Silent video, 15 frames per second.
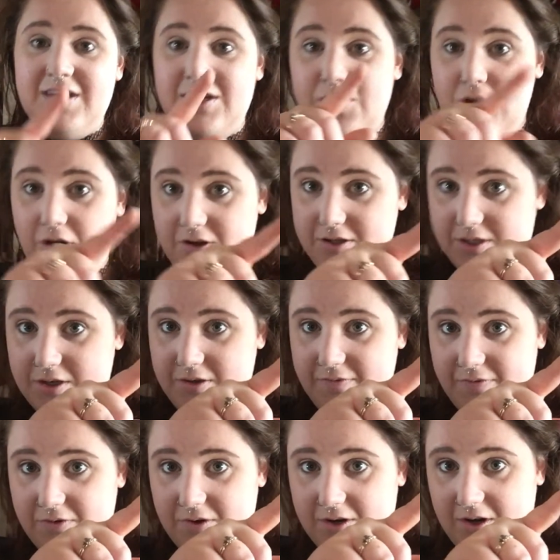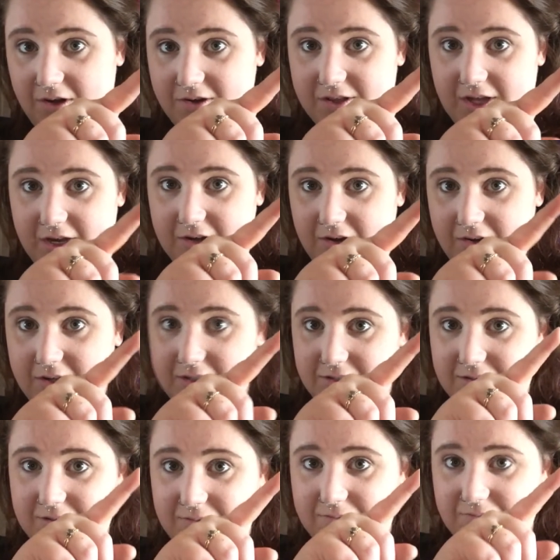not 4 o'clock. That clock
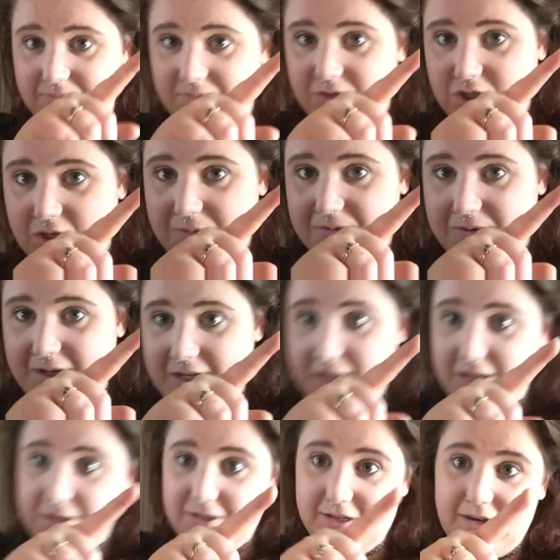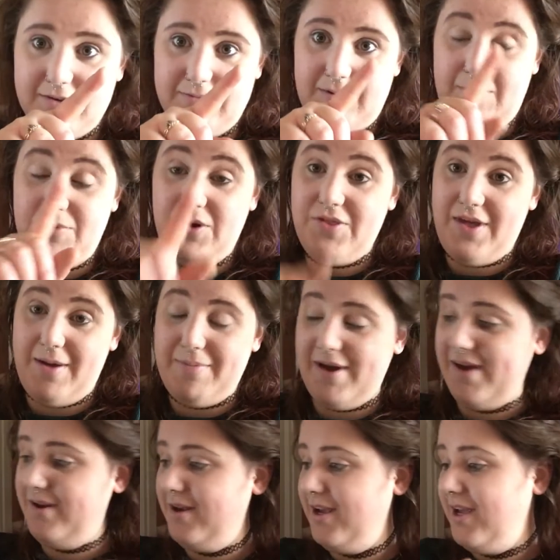has stopped working, so I'm not that
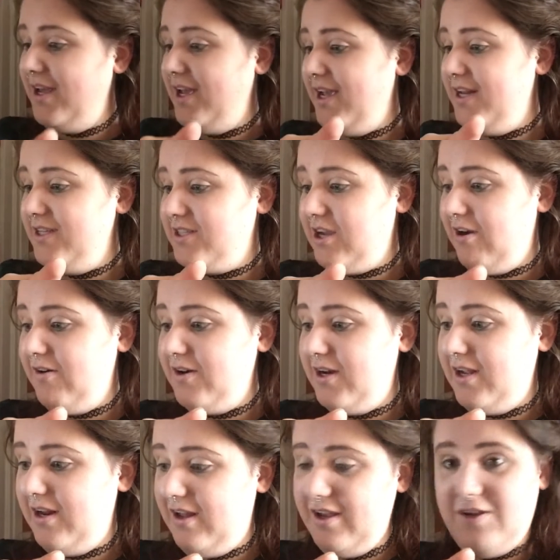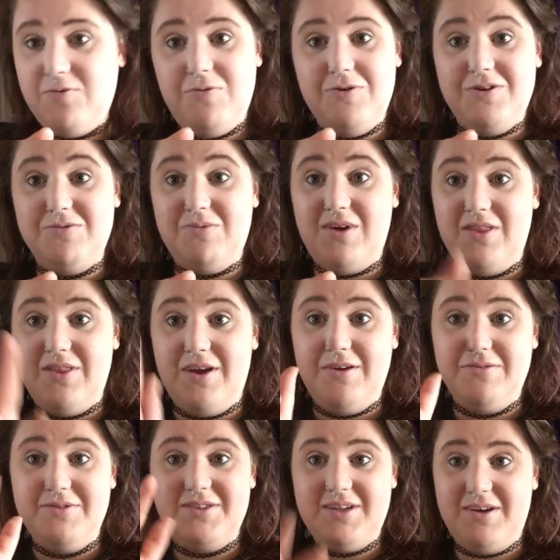bad. It is currently like 1:45 though,
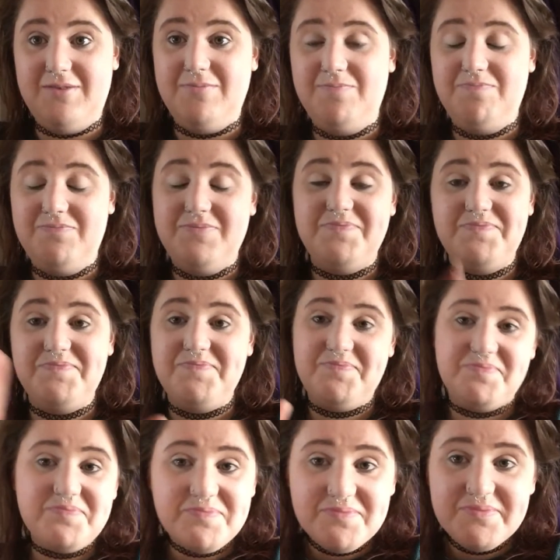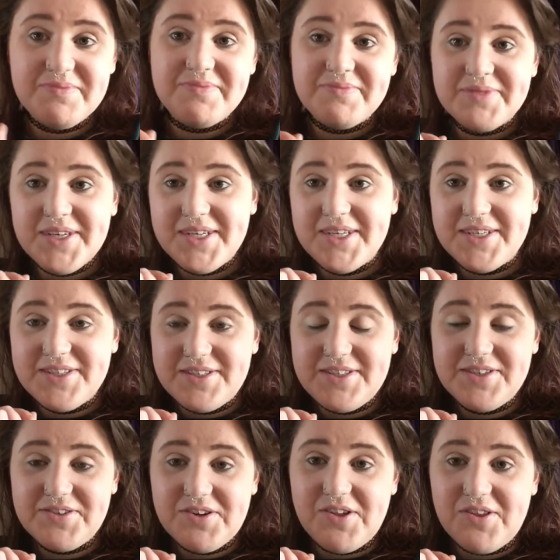so
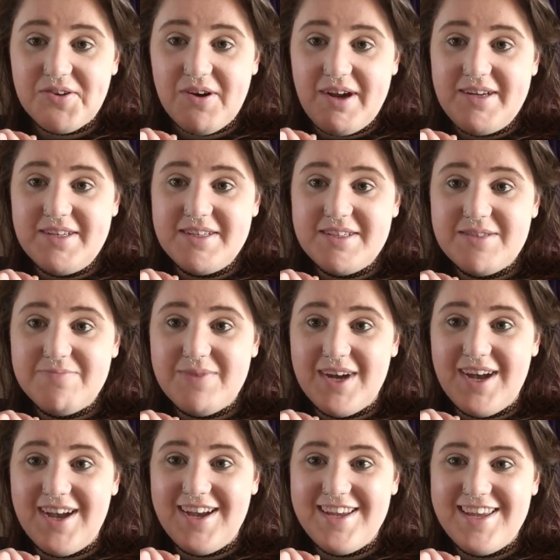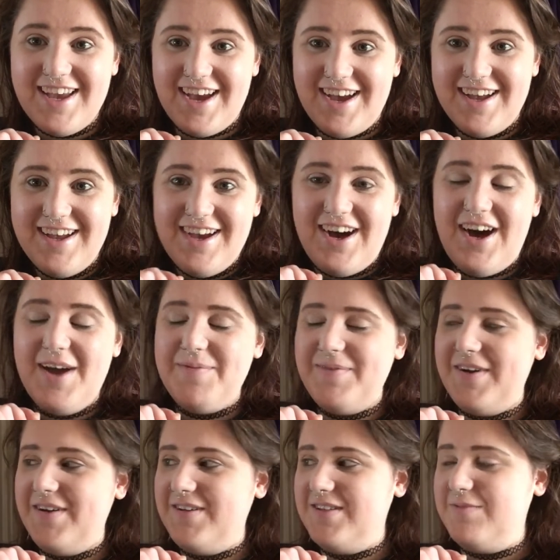still not the greatest, but yeah, I'm
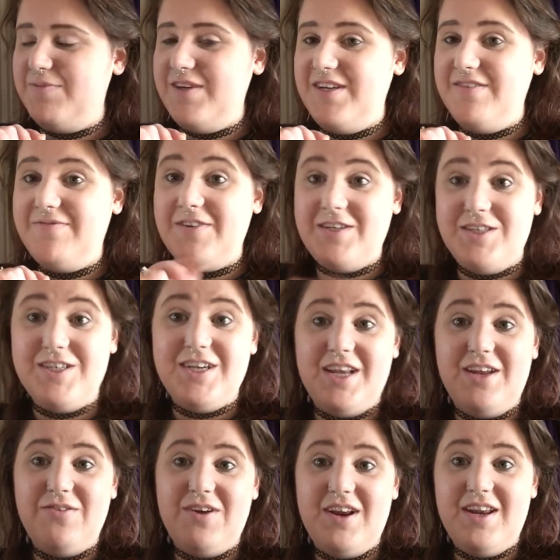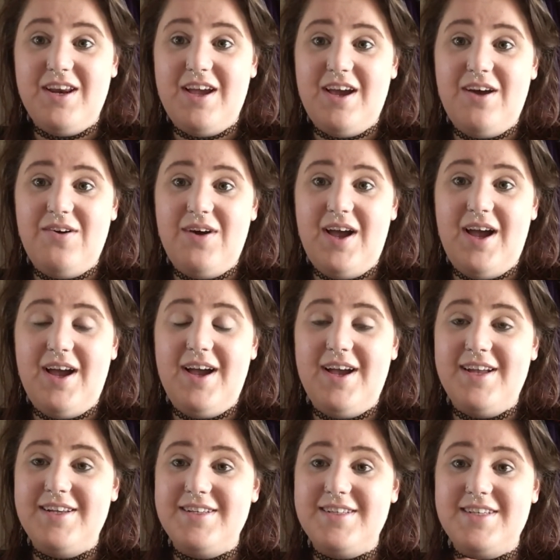going to be finishing getting ready now,
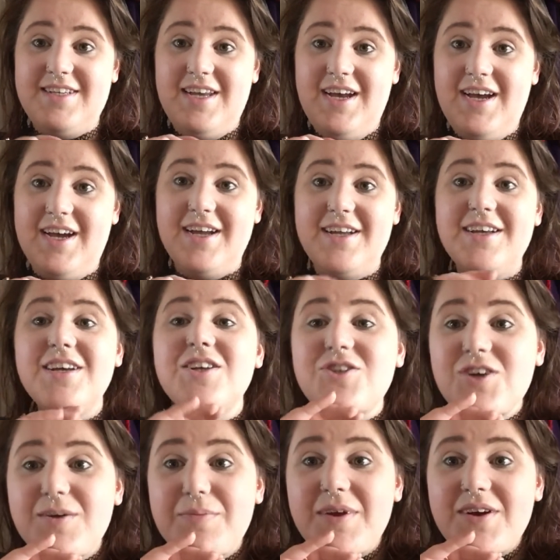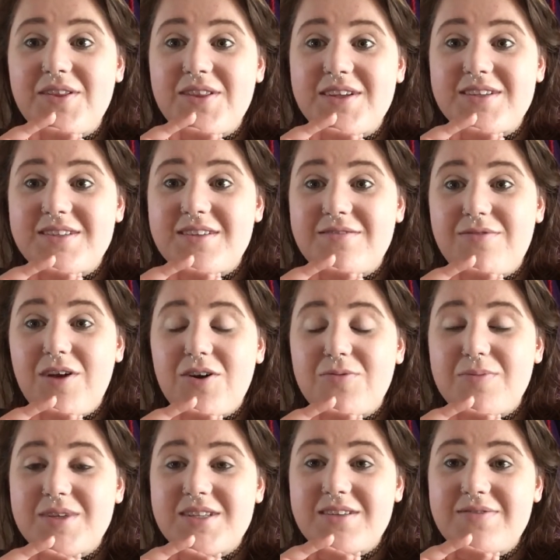and yeah, join me on this
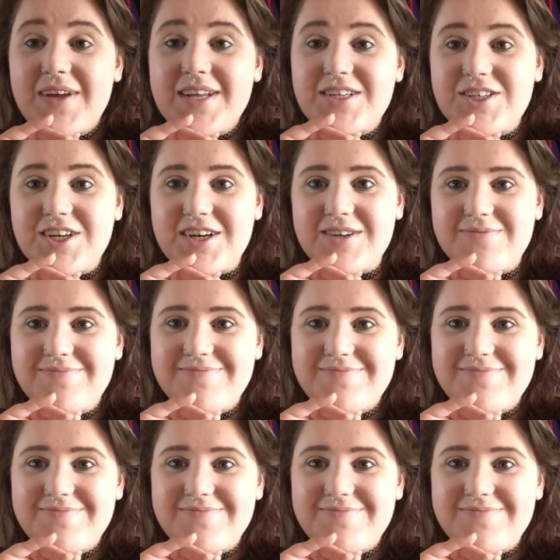Vlogmas adventure.